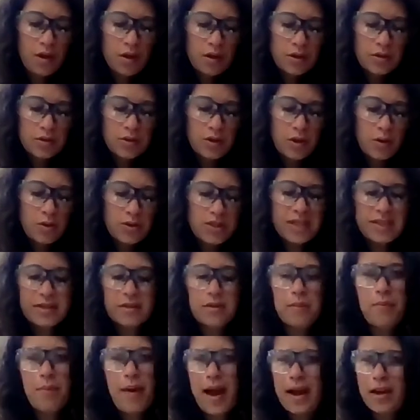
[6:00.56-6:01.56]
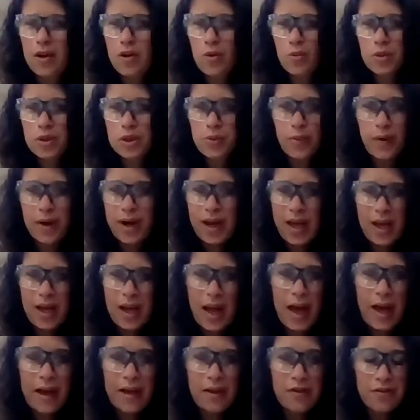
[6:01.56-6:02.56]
So it doesn't matter which one I add